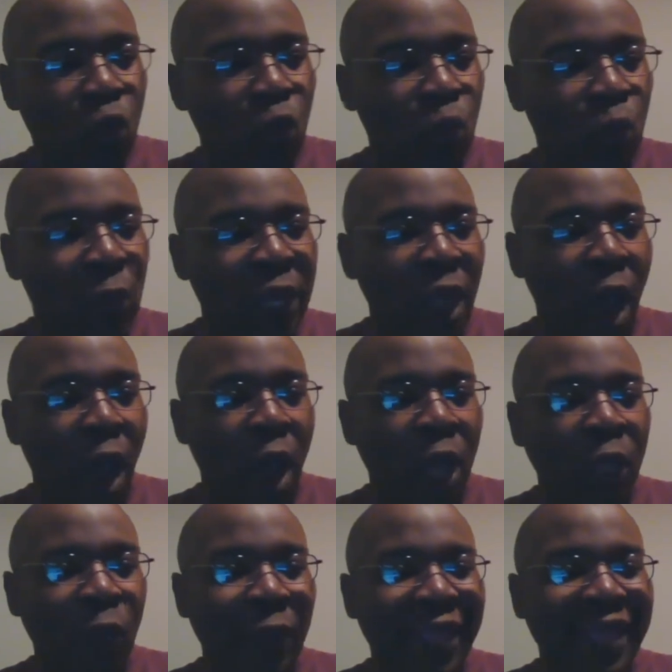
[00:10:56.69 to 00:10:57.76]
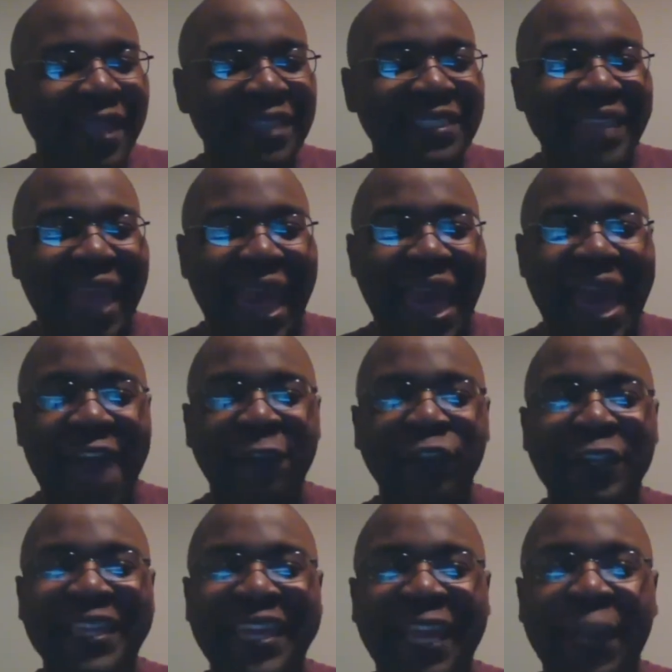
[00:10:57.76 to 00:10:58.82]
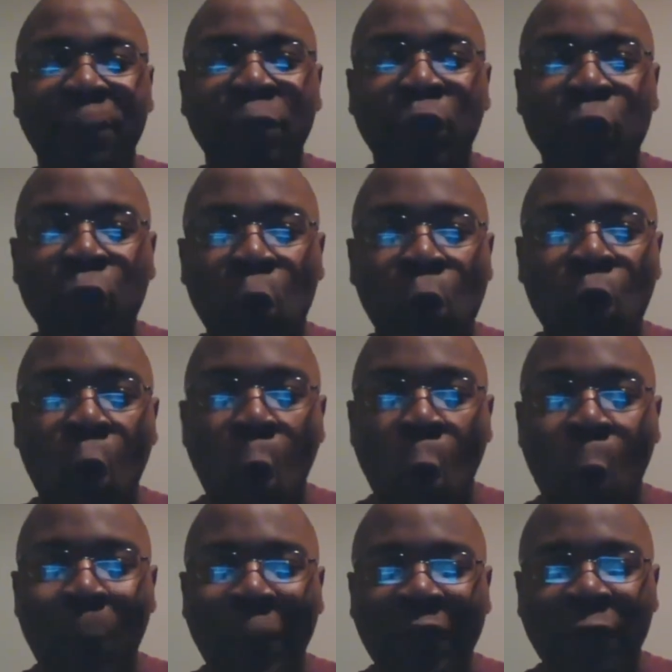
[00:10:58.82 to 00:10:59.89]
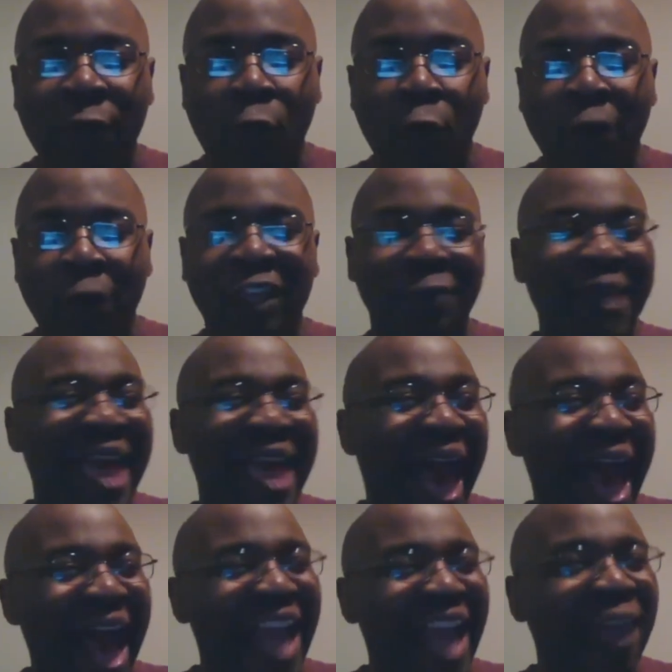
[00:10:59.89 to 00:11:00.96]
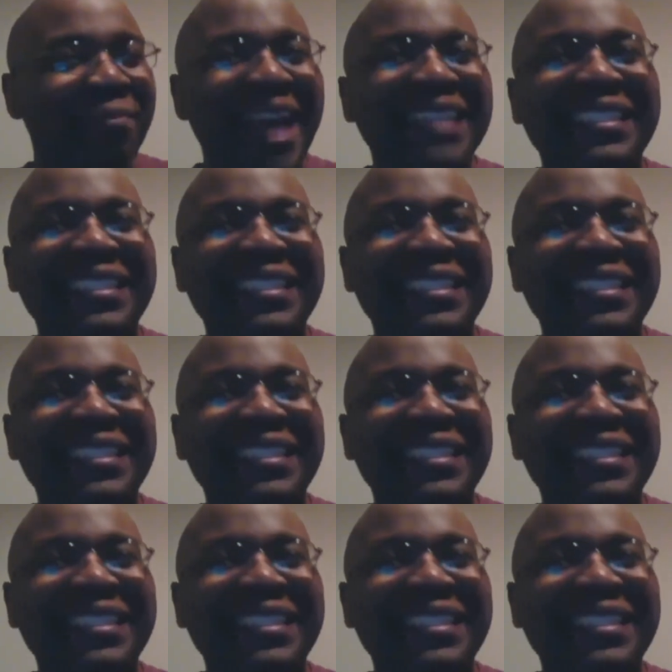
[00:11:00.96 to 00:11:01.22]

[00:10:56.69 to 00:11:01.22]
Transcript: We always have to keep the door open for them. I am not